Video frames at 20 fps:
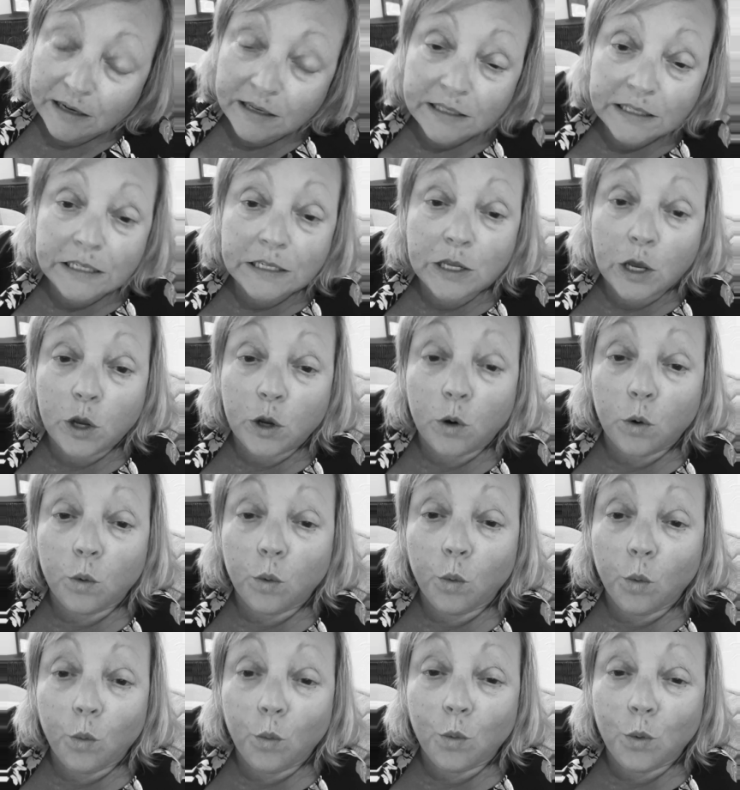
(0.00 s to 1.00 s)
And
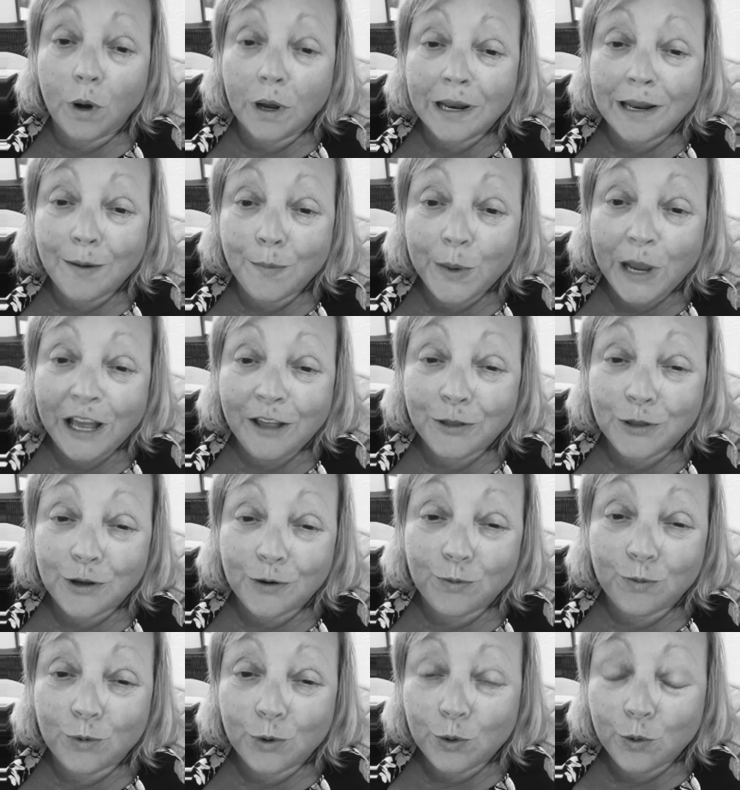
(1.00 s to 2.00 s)
so what about the
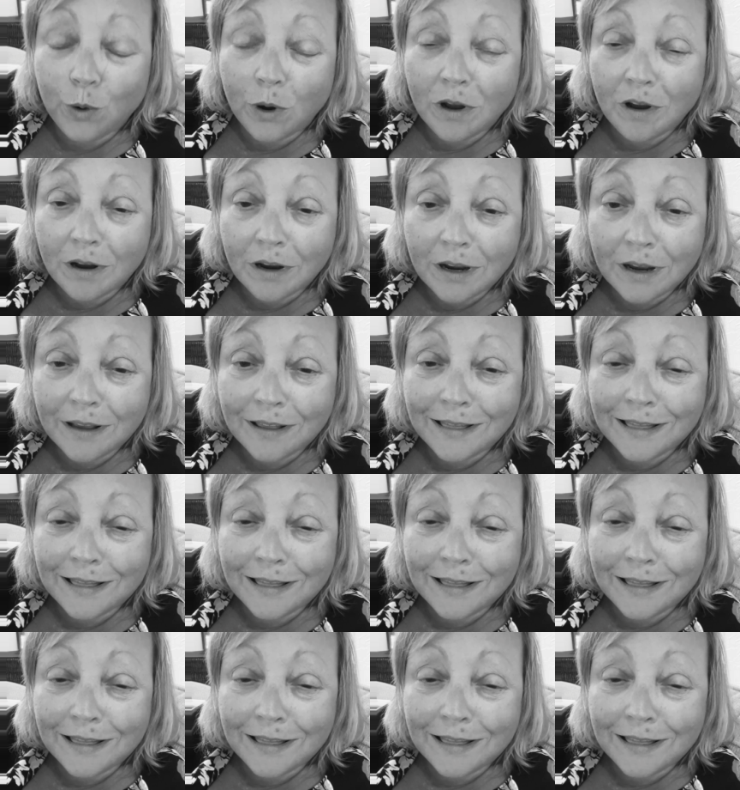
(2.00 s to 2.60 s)
Ruach?